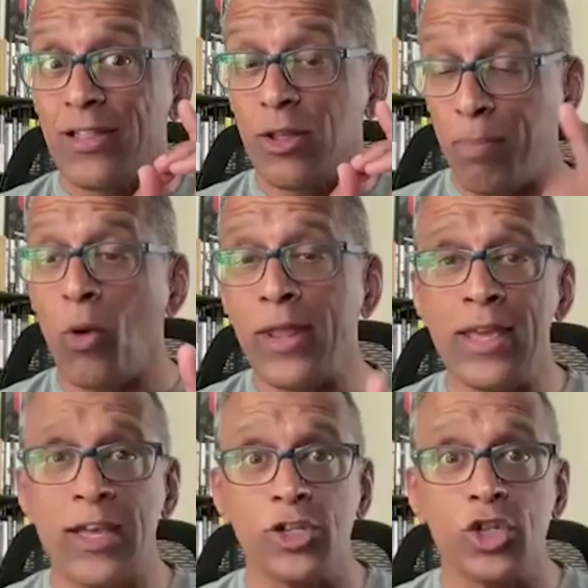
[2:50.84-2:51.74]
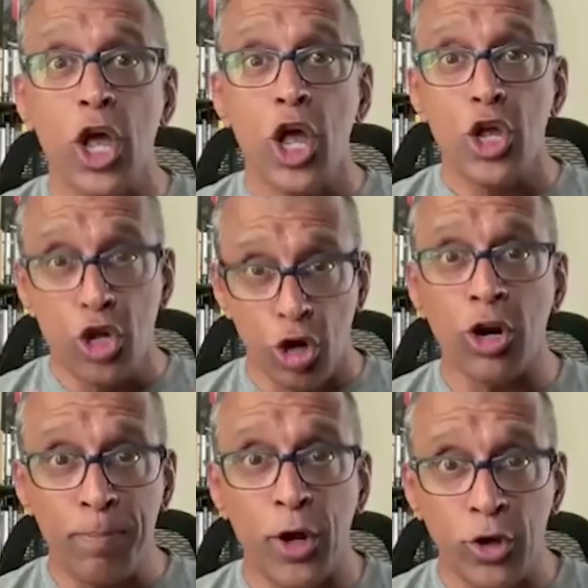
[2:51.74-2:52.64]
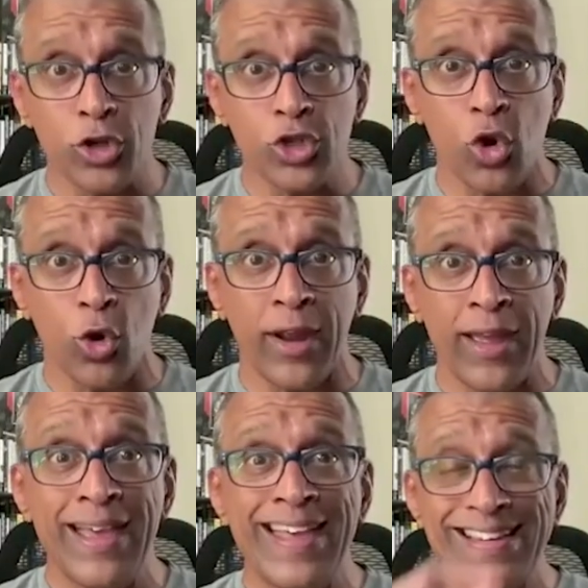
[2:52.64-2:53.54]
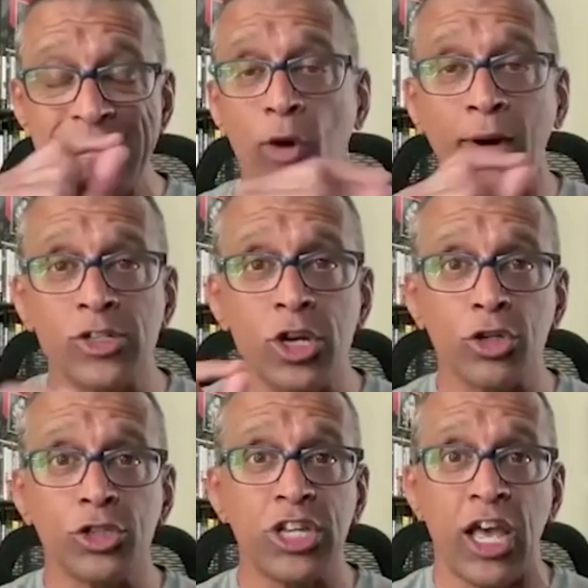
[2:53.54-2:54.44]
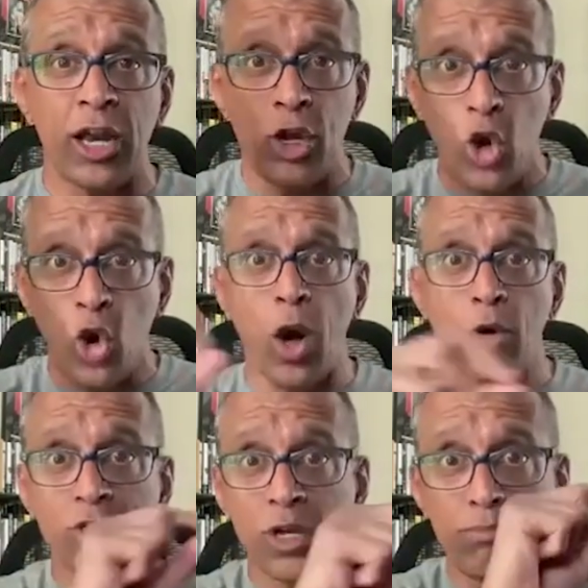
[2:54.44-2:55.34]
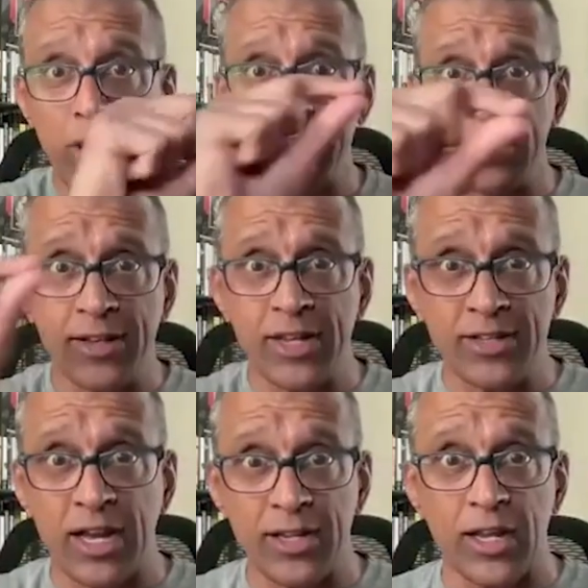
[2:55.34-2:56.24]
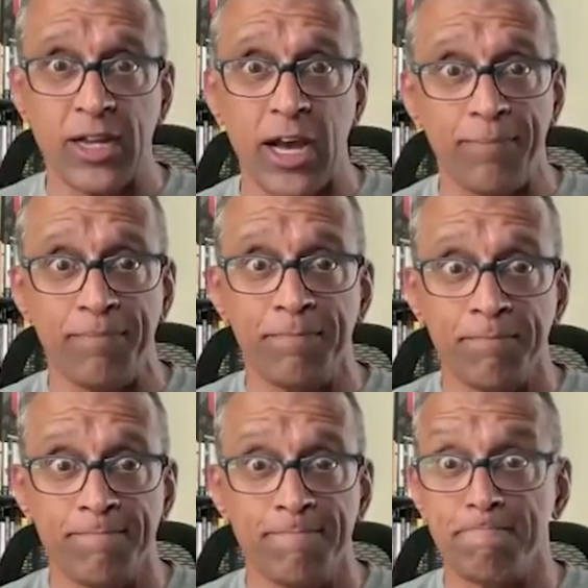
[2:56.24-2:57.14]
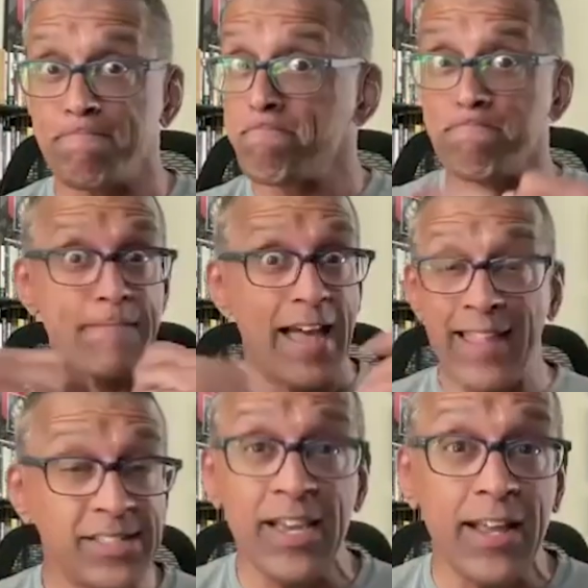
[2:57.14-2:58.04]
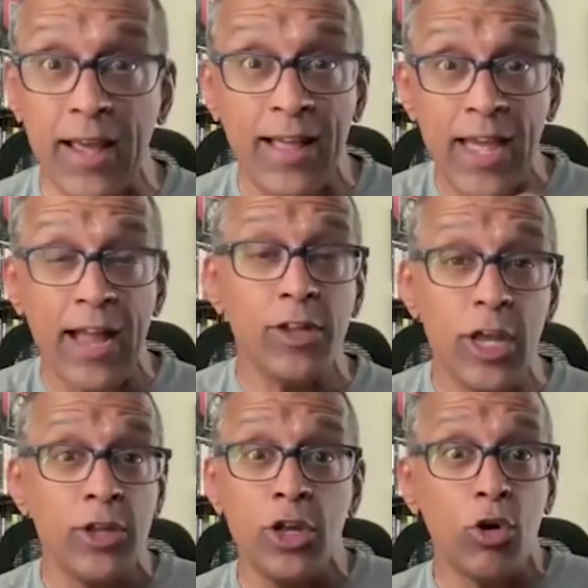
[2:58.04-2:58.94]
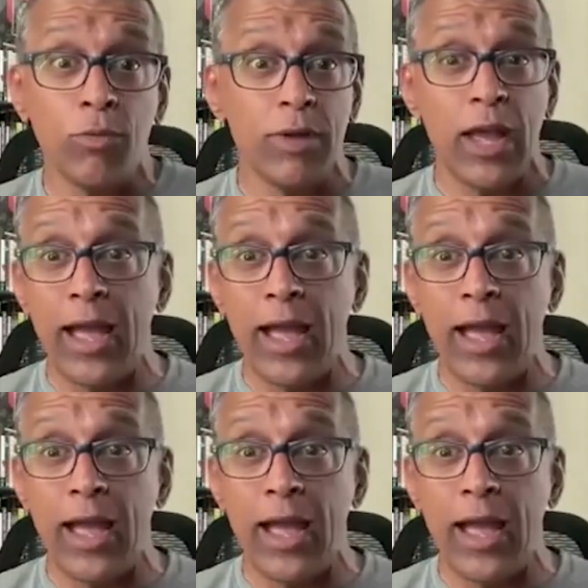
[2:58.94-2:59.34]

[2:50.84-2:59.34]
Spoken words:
the point is, you're going to put in your story, Derek Jeter said, quote, blah, dot, dot, dot, dot, dot. And that's it. And you don't,